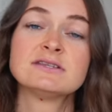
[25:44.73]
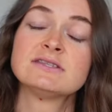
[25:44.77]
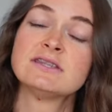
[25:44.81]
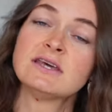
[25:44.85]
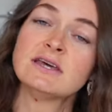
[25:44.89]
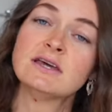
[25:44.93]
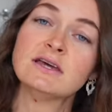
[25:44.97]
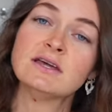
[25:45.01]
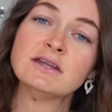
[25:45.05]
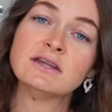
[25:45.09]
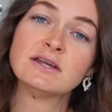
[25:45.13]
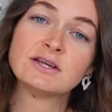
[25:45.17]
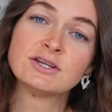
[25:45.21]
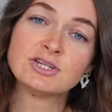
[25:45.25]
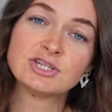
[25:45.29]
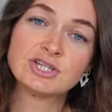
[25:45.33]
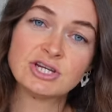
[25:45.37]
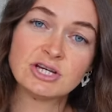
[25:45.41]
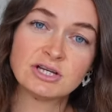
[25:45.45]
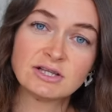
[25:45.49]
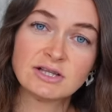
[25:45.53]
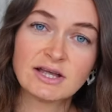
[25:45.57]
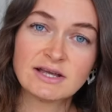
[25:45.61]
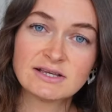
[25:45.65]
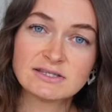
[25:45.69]
then
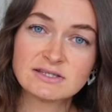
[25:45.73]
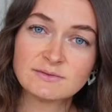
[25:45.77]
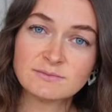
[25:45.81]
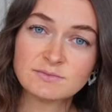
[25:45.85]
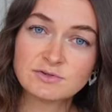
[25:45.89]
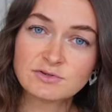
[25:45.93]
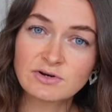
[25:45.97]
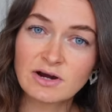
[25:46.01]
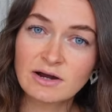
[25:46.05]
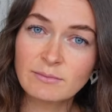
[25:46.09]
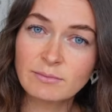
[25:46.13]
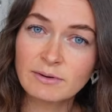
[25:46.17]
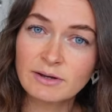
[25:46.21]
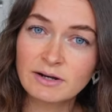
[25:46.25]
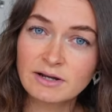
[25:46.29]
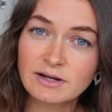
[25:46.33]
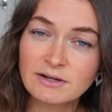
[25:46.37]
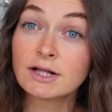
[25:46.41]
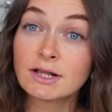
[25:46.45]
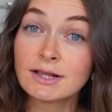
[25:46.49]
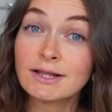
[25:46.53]
check that subscribe button,